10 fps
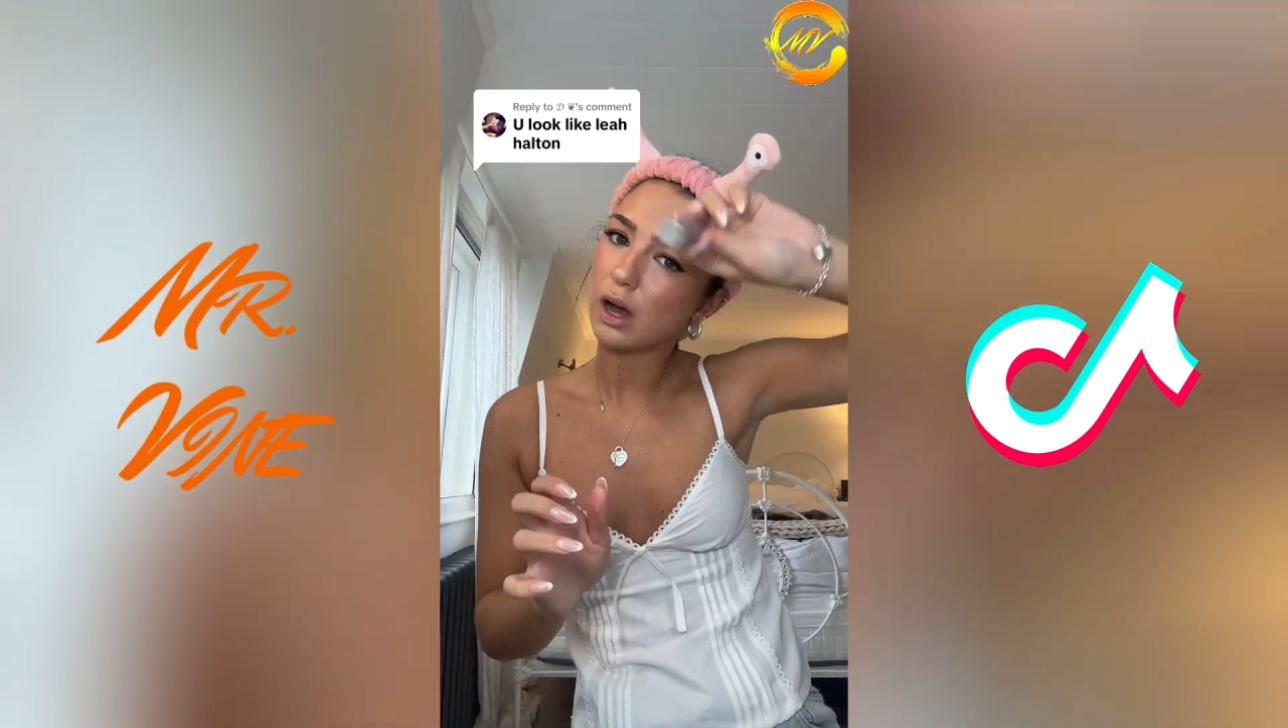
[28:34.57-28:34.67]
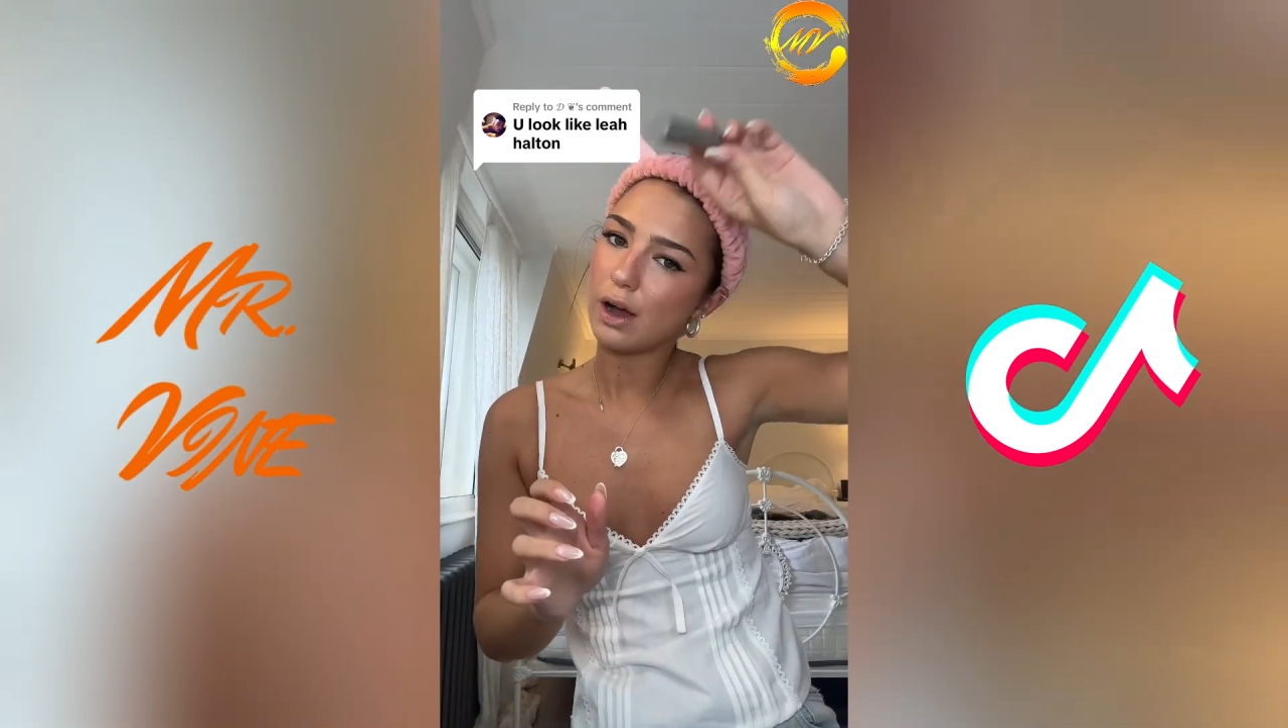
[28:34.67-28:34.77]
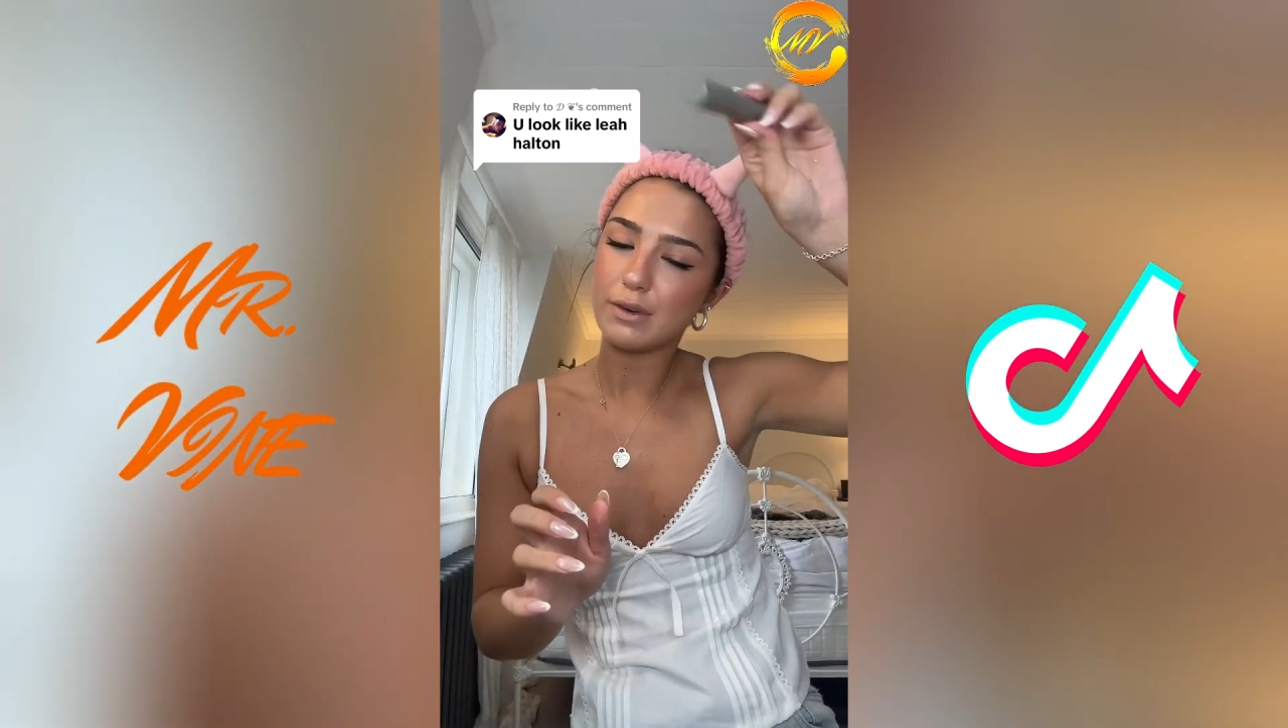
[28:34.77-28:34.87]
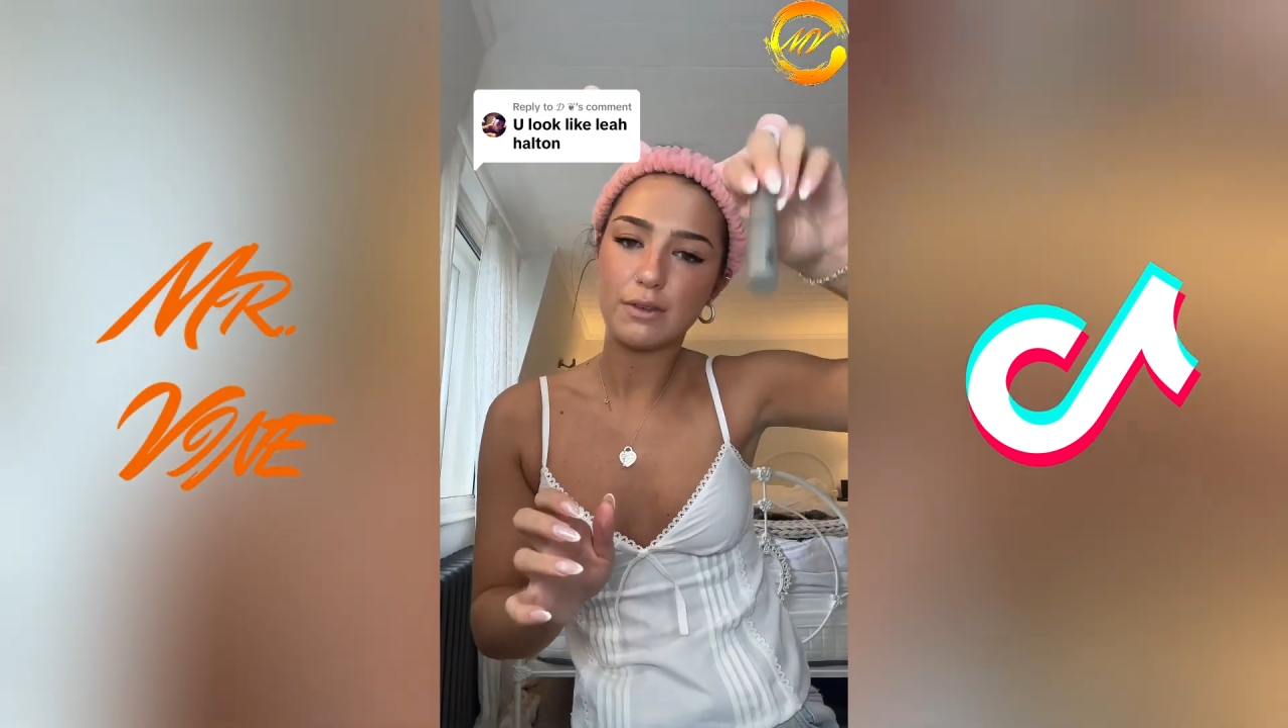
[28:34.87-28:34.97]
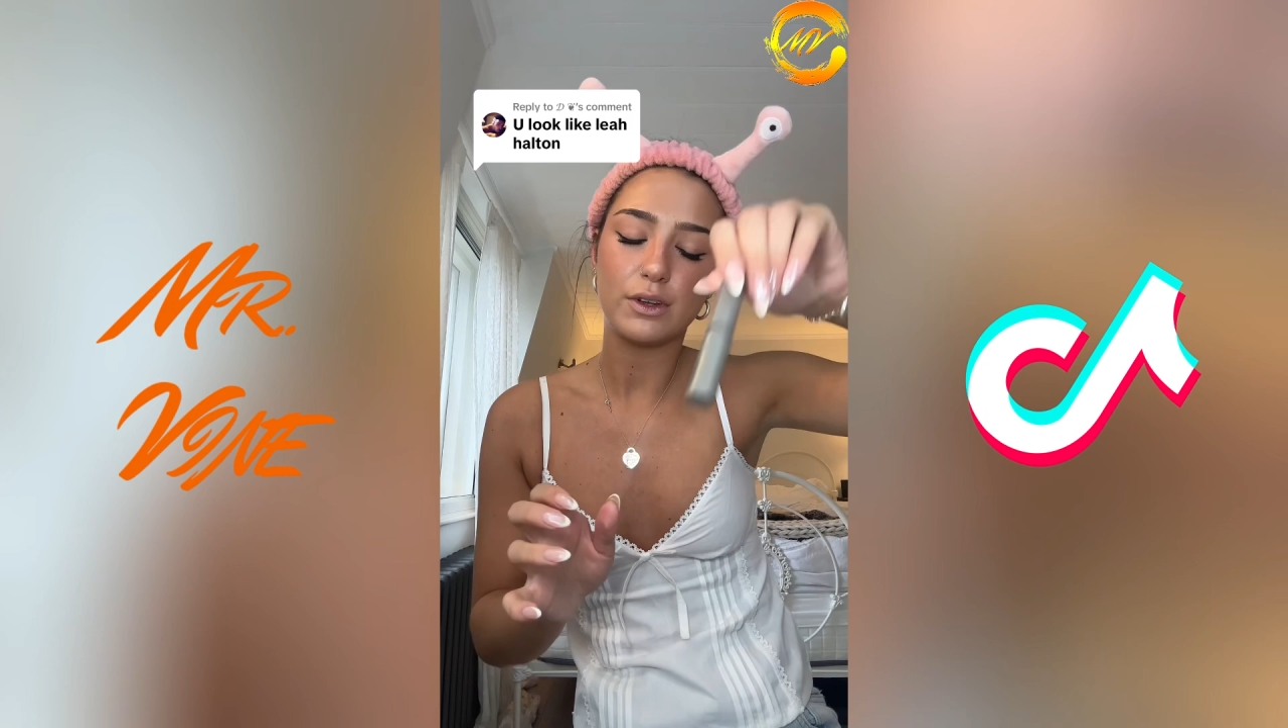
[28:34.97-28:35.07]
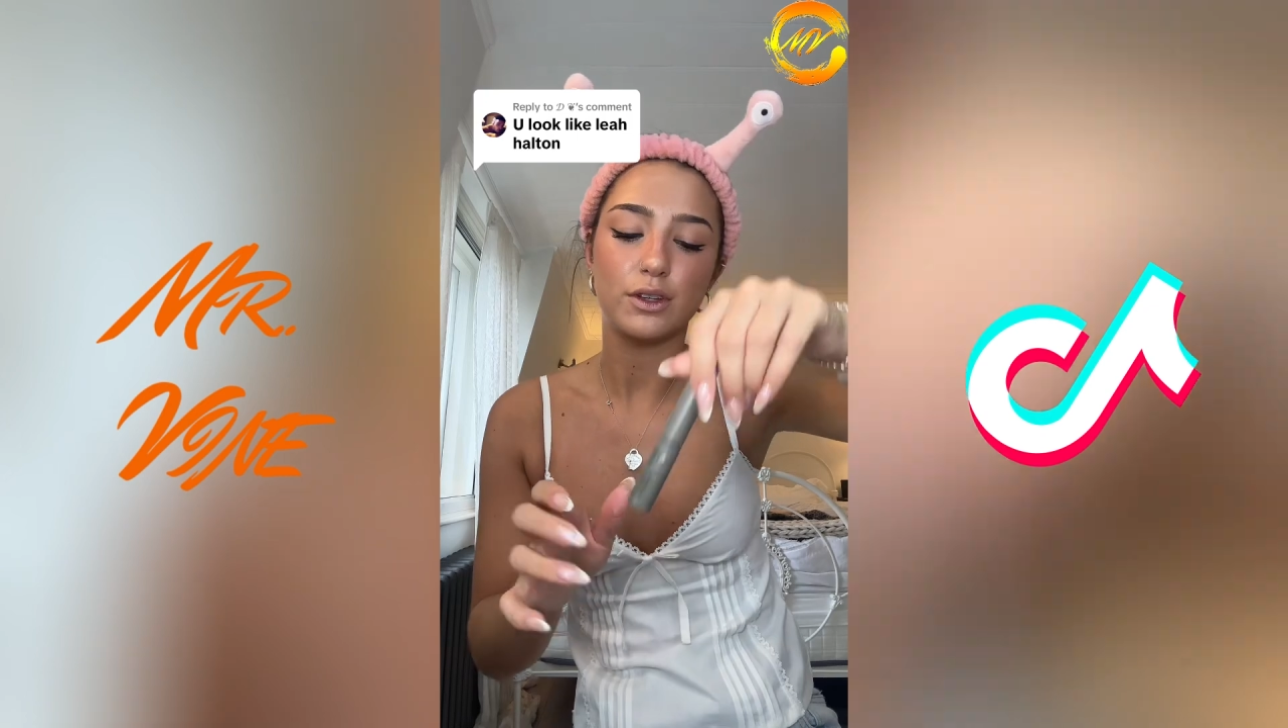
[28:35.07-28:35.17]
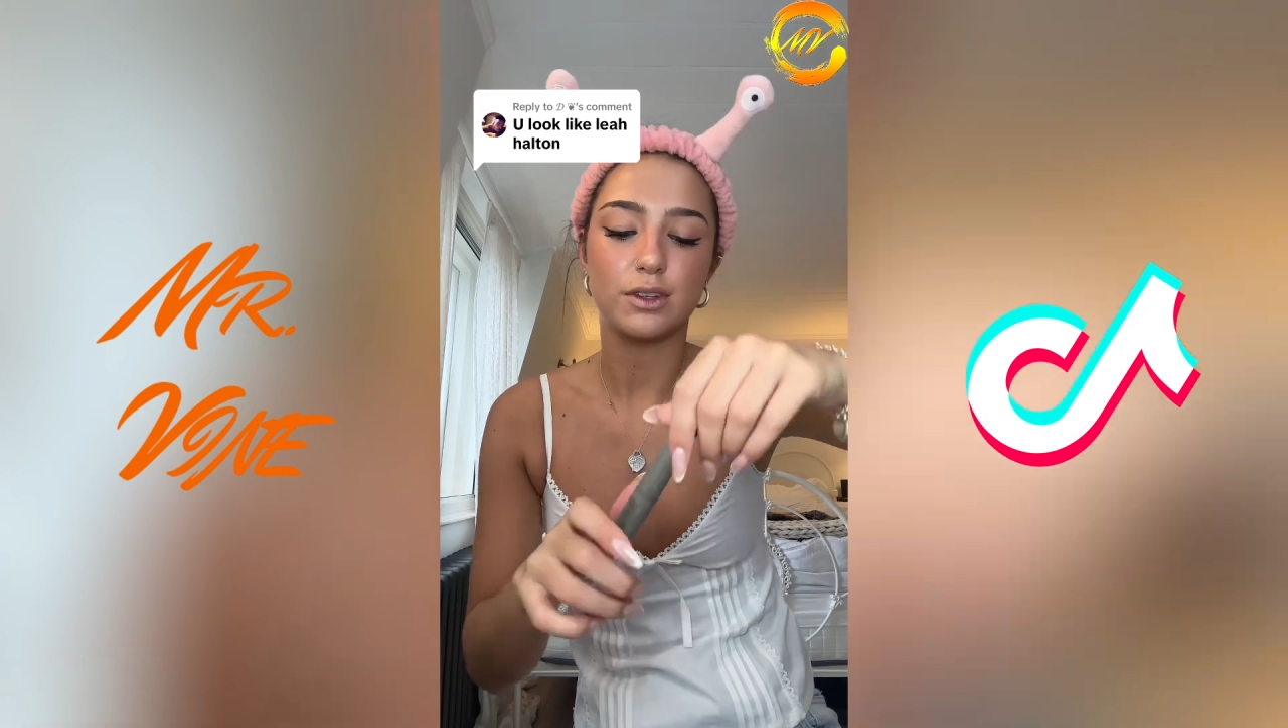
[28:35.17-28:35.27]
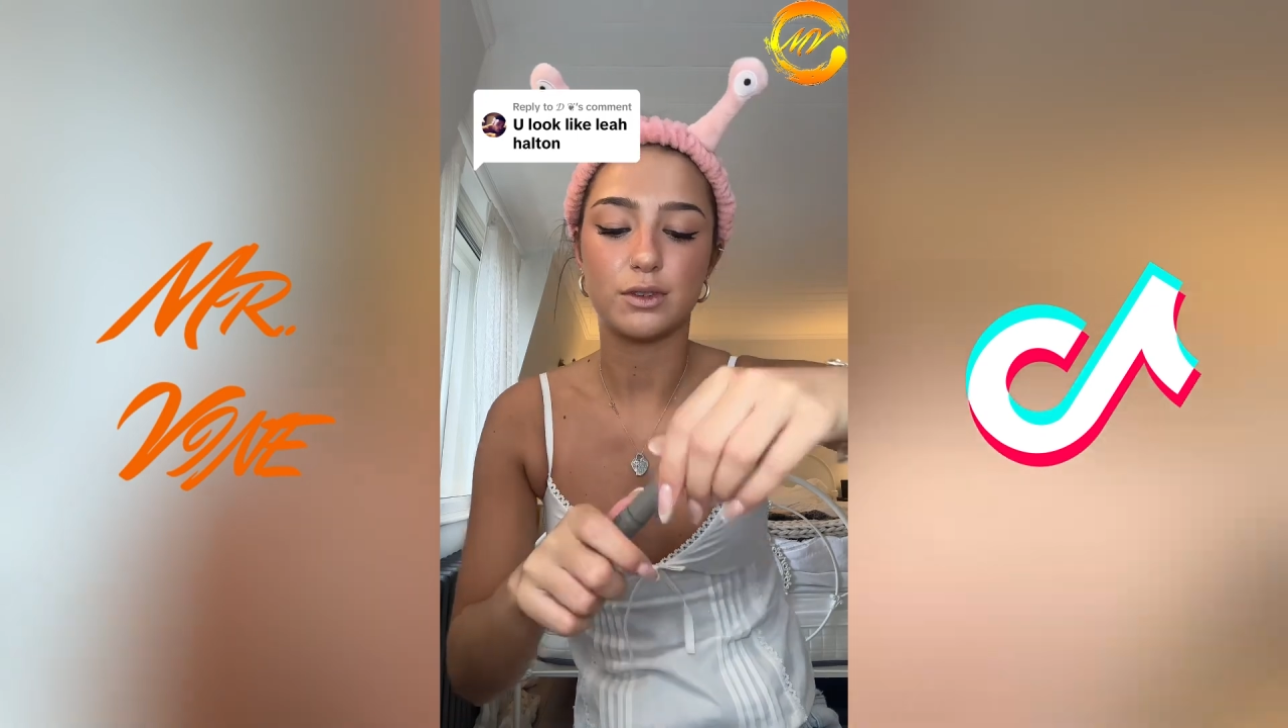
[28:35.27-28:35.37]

I've never used